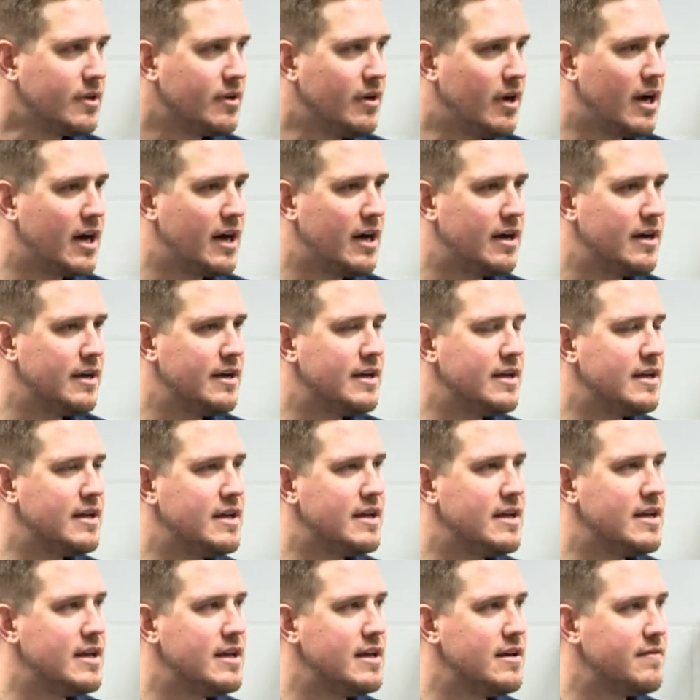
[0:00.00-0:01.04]
uh,
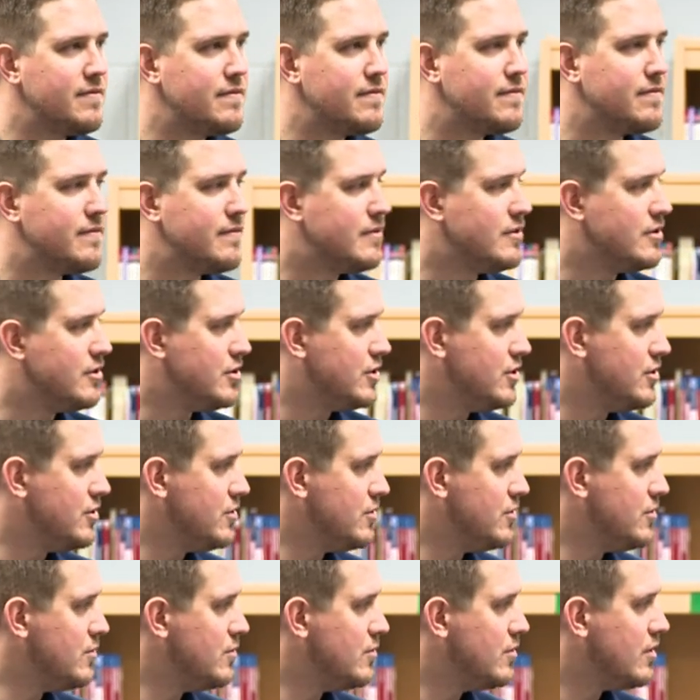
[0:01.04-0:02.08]
if
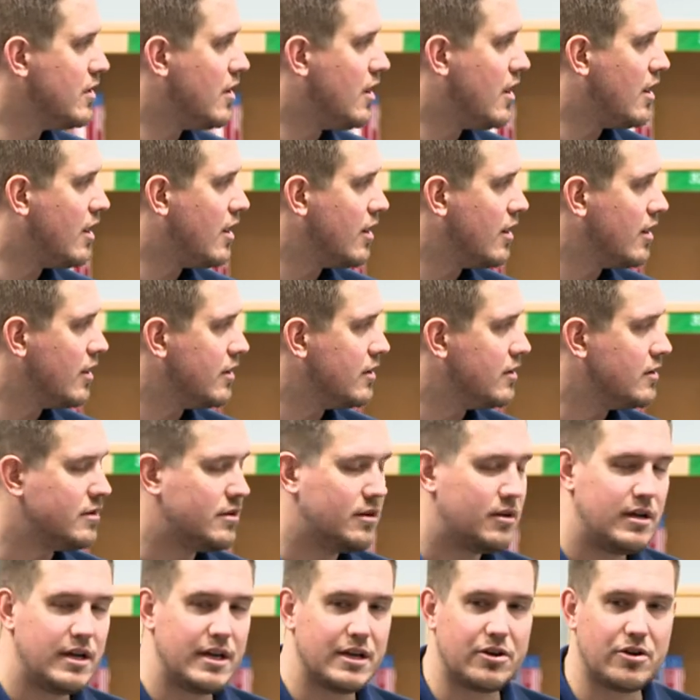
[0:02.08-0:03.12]
you are
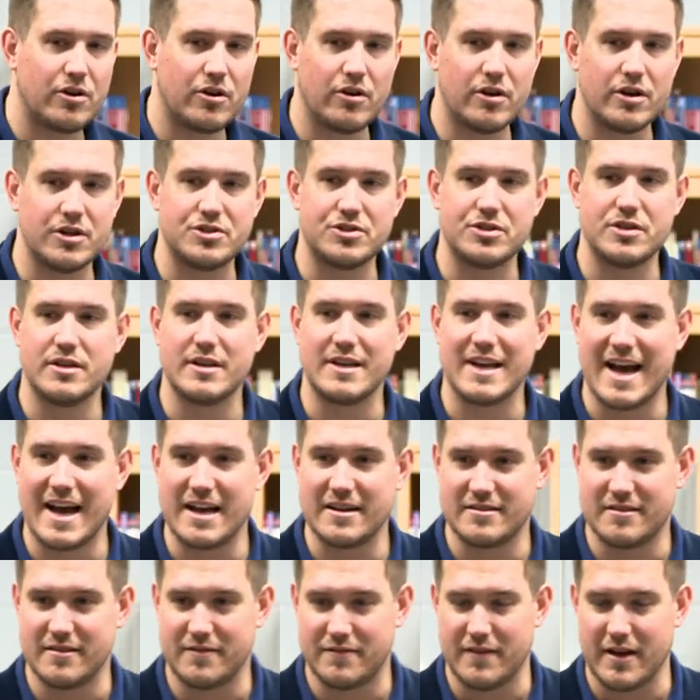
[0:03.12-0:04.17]
encouraged
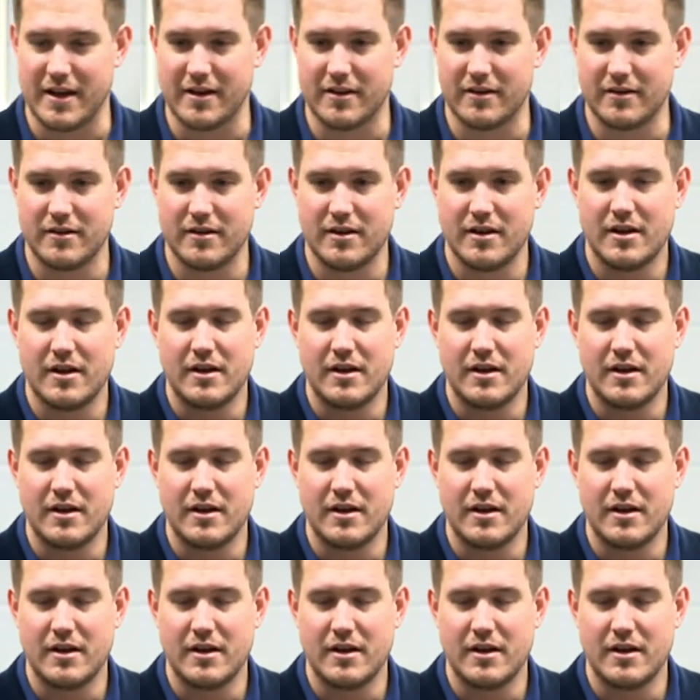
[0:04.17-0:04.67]
not to fail,